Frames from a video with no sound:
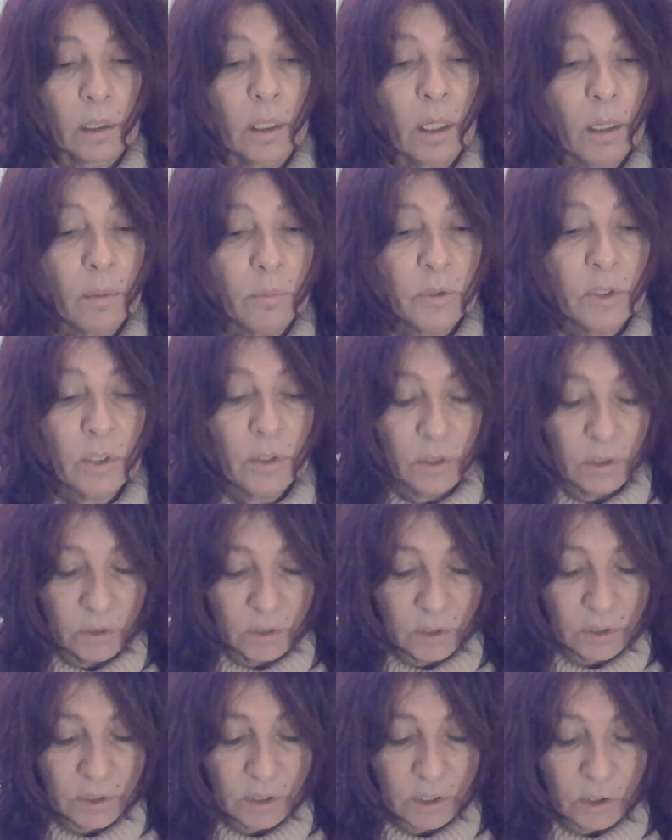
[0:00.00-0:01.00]
come to the
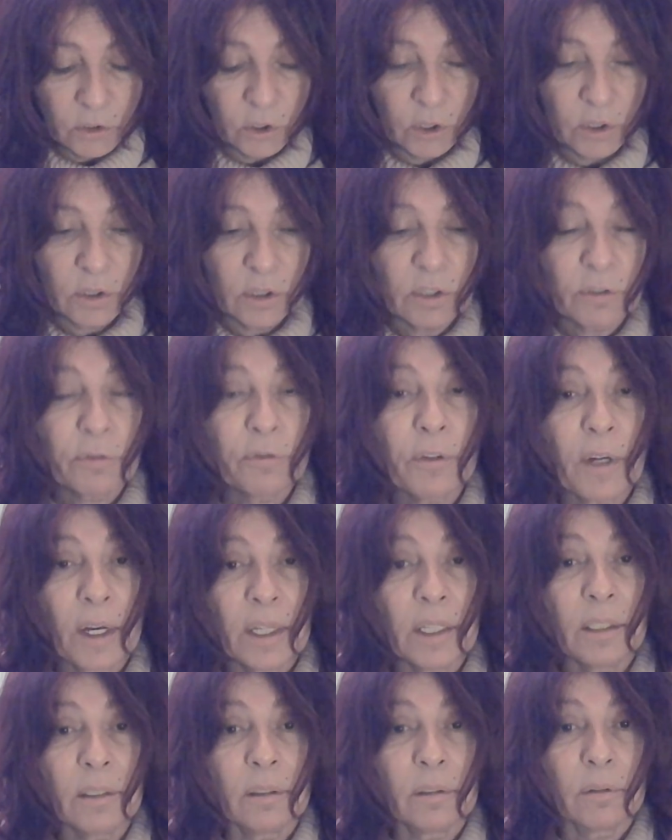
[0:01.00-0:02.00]
decision to
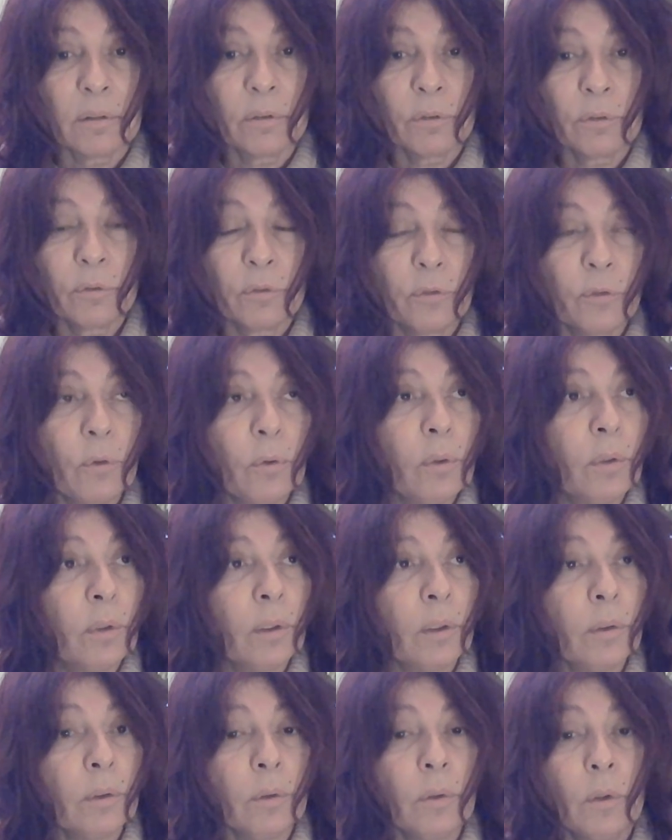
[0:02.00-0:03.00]
fight
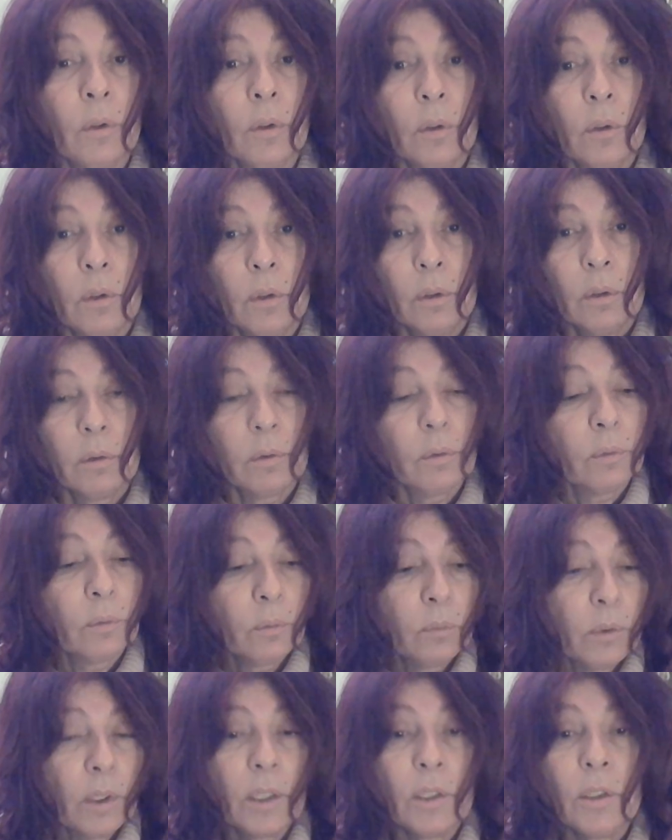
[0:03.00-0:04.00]
for
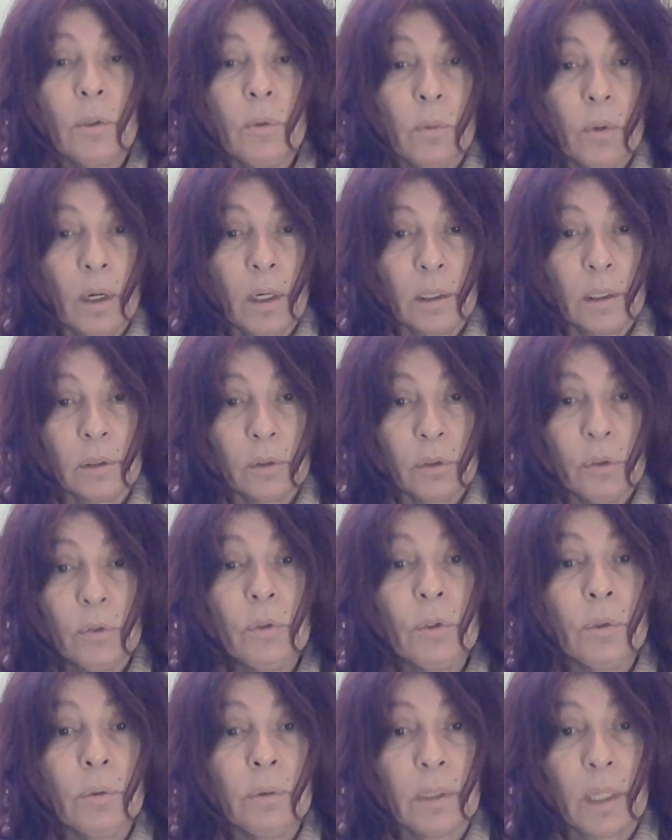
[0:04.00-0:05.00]
what you want,
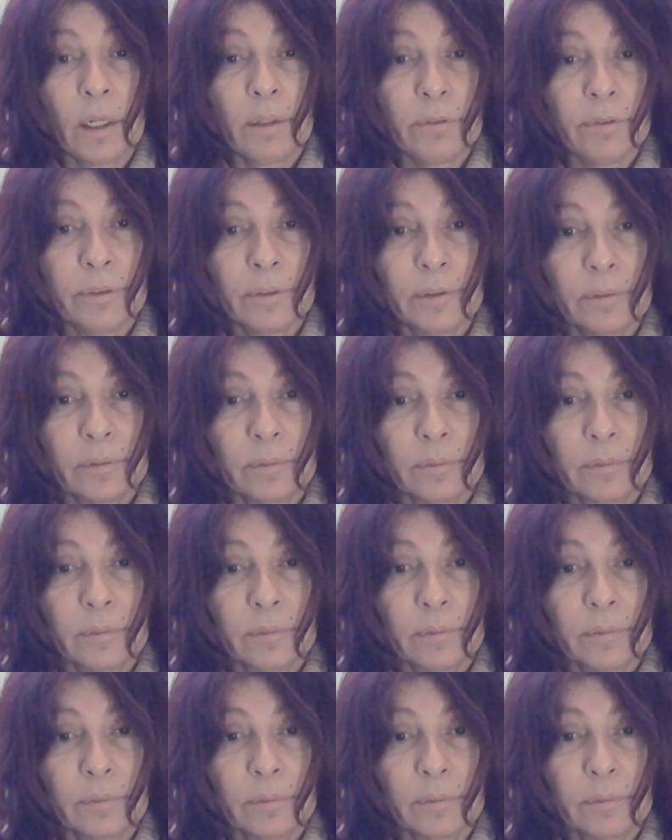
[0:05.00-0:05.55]
who you love.